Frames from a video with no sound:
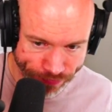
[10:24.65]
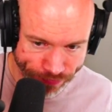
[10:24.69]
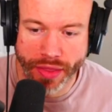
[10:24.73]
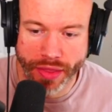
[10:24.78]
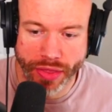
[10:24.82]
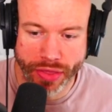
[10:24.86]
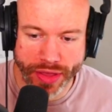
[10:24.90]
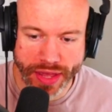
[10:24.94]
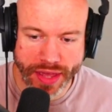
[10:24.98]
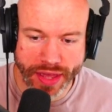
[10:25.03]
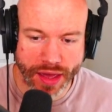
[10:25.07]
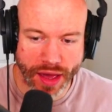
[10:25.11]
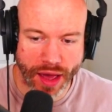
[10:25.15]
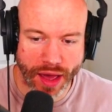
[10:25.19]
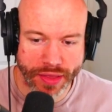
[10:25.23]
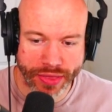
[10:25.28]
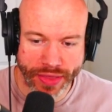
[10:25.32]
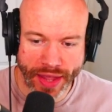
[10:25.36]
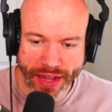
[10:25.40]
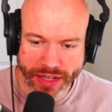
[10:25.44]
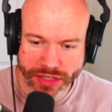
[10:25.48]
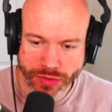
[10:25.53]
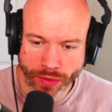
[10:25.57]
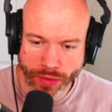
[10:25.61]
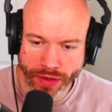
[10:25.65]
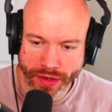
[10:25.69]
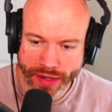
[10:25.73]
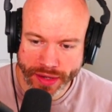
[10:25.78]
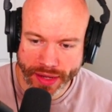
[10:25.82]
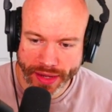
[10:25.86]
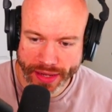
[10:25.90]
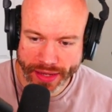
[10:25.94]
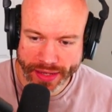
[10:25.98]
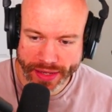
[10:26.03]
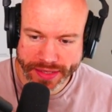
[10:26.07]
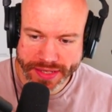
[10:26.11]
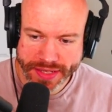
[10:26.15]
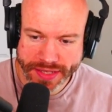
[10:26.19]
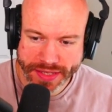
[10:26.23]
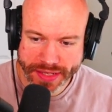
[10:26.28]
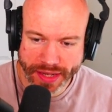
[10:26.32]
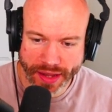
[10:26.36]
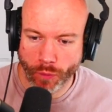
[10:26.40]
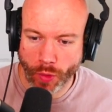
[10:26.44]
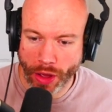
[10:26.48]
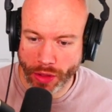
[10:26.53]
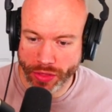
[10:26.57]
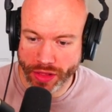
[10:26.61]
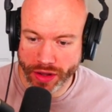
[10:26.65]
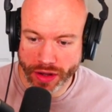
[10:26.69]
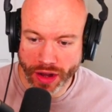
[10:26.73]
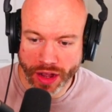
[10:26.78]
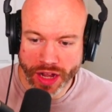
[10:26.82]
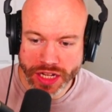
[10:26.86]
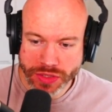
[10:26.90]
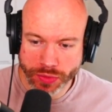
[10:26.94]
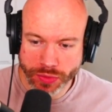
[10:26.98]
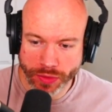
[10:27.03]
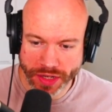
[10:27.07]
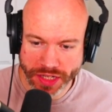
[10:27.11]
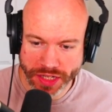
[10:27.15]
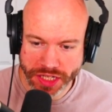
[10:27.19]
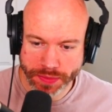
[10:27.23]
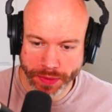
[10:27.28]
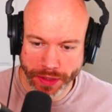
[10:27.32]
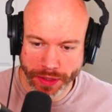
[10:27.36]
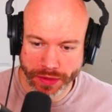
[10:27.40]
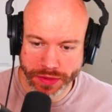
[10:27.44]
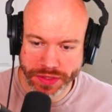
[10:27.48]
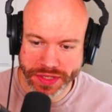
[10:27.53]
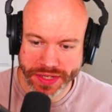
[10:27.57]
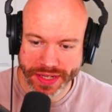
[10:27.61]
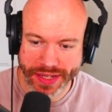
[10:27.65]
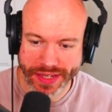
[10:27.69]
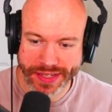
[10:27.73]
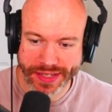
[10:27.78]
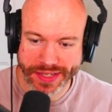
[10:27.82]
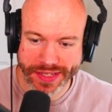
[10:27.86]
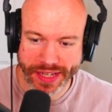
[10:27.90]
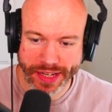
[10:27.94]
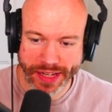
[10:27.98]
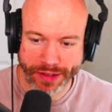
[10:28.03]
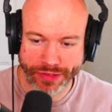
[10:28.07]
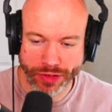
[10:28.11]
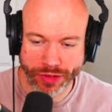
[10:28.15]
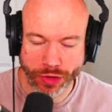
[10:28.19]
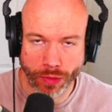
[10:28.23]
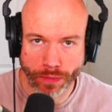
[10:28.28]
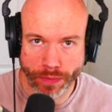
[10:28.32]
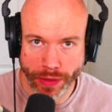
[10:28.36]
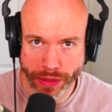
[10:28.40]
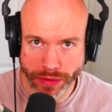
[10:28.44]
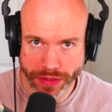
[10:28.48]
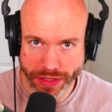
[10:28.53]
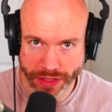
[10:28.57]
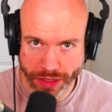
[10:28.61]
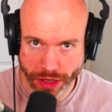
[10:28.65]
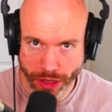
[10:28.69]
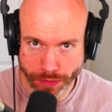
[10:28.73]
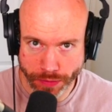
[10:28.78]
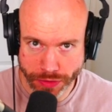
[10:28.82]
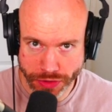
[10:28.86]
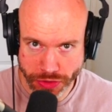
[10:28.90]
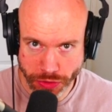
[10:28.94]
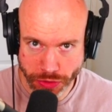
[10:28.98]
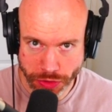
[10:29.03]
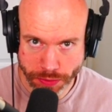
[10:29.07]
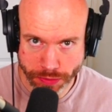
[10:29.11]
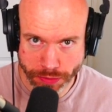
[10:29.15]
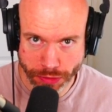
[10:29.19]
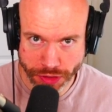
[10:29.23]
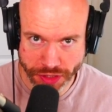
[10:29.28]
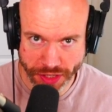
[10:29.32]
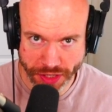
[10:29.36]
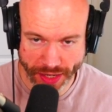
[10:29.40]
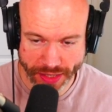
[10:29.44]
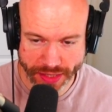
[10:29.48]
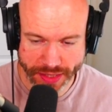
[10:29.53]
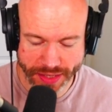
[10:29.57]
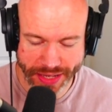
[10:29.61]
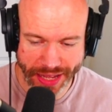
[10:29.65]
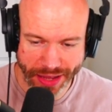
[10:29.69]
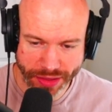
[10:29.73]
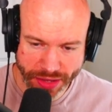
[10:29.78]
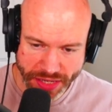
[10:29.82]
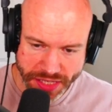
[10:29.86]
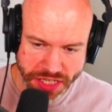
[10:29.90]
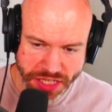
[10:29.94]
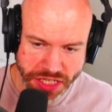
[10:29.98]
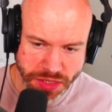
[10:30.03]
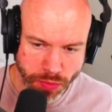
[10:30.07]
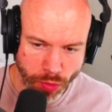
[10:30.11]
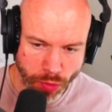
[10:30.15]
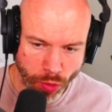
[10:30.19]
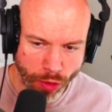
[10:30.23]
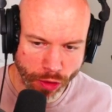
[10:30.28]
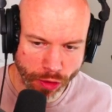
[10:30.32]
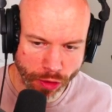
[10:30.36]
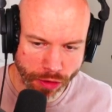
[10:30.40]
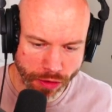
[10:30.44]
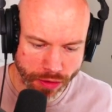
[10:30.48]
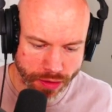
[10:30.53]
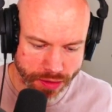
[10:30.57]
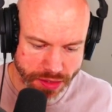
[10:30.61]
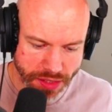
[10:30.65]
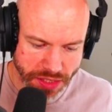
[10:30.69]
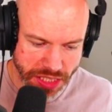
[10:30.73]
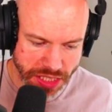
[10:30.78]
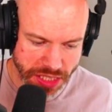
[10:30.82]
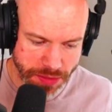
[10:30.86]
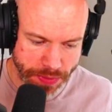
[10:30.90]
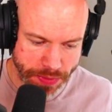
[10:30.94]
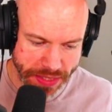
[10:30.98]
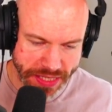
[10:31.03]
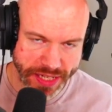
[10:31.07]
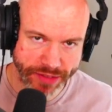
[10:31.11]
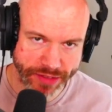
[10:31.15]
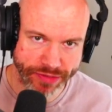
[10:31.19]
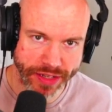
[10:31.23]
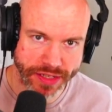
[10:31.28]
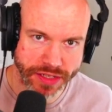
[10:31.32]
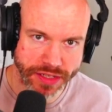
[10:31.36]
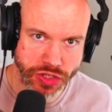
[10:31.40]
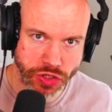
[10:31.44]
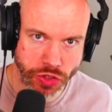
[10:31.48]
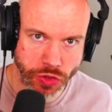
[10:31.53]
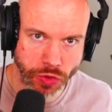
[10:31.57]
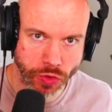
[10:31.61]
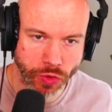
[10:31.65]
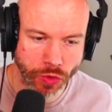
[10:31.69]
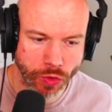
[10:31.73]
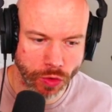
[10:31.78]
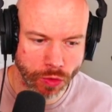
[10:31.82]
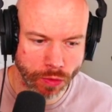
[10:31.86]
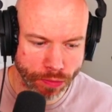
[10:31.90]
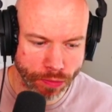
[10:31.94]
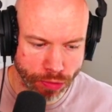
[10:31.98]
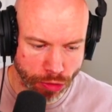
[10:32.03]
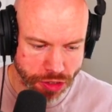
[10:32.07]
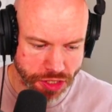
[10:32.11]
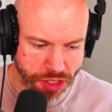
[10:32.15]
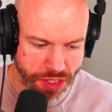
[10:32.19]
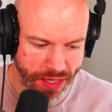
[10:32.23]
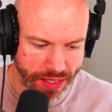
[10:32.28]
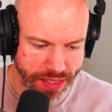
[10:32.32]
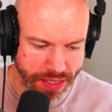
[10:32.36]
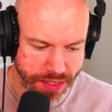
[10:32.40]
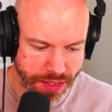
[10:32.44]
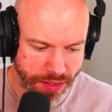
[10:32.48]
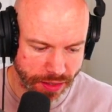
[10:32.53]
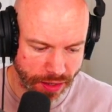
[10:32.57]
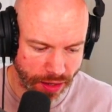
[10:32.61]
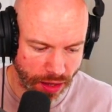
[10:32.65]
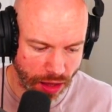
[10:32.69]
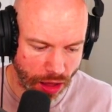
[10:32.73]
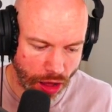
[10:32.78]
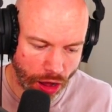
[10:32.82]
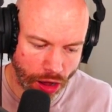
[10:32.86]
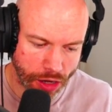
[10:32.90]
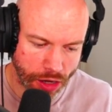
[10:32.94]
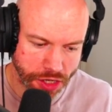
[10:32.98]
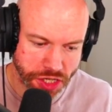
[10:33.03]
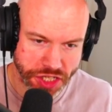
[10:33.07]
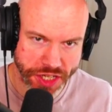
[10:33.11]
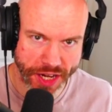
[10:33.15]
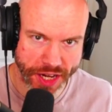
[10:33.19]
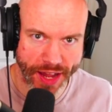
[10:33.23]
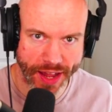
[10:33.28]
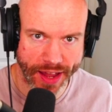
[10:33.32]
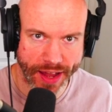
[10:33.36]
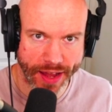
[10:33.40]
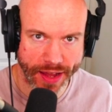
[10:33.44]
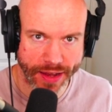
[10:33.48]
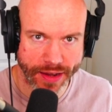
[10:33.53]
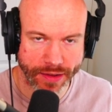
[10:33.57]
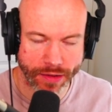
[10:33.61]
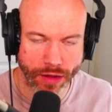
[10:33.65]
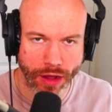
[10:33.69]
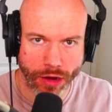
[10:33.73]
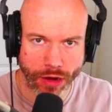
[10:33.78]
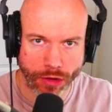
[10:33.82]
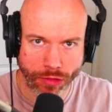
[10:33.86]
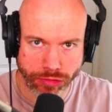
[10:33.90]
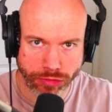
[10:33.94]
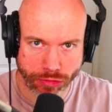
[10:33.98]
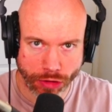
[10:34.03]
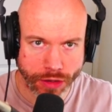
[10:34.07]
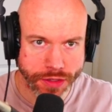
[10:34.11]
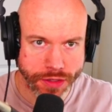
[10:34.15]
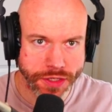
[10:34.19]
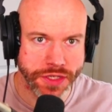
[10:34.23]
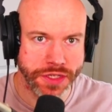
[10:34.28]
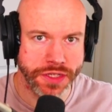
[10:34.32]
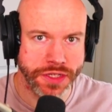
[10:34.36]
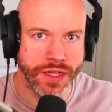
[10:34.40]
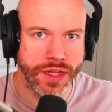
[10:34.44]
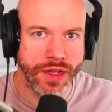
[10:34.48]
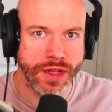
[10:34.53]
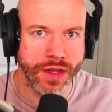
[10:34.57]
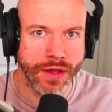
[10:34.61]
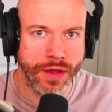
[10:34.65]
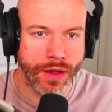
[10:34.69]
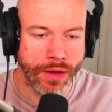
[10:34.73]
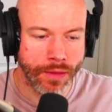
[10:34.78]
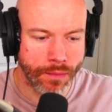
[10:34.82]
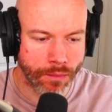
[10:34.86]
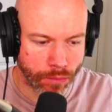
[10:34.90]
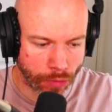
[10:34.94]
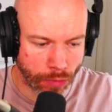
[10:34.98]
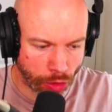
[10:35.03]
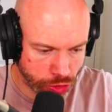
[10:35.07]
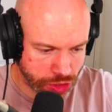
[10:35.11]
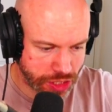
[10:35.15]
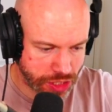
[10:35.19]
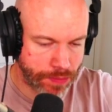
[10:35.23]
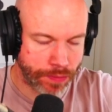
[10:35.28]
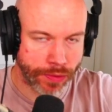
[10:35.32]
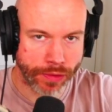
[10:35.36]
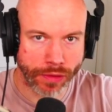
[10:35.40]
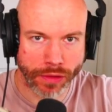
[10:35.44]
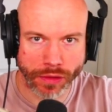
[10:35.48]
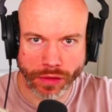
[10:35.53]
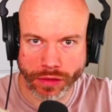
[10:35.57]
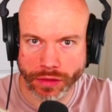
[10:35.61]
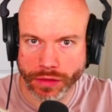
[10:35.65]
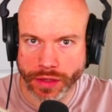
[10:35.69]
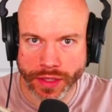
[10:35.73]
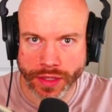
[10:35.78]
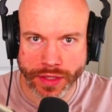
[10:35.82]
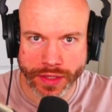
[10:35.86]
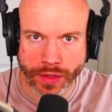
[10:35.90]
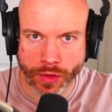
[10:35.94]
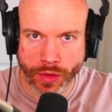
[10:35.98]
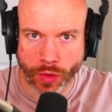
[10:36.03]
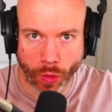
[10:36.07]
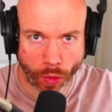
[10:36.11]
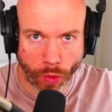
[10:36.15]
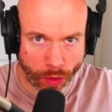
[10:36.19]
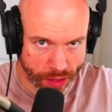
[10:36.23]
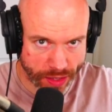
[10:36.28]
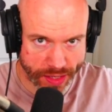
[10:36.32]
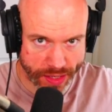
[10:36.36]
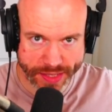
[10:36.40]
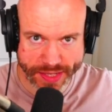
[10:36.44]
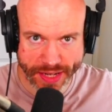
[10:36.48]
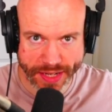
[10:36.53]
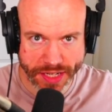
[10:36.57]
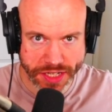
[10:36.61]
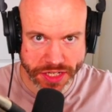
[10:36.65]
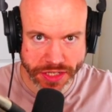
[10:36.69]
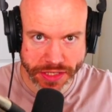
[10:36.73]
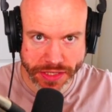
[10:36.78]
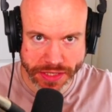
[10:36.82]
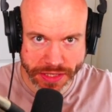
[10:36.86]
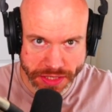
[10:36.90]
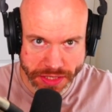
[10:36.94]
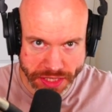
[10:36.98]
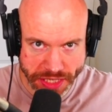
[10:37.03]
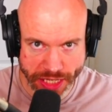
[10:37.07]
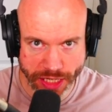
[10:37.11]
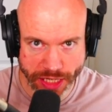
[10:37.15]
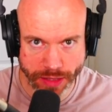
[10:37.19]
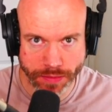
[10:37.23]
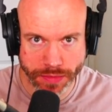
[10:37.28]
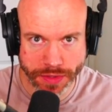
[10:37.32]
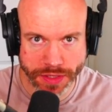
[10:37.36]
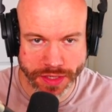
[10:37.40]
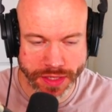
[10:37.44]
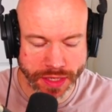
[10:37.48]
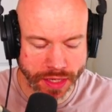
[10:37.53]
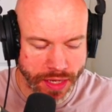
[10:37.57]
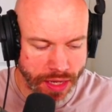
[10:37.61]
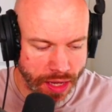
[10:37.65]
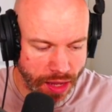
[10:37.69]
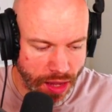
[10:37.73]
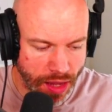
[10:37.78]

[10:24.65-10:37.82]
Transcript: The next one is, well, the last one, I suppose, is if you're building an open source project. Now, this is more specific to projects that are shared across multiple organizations and teams,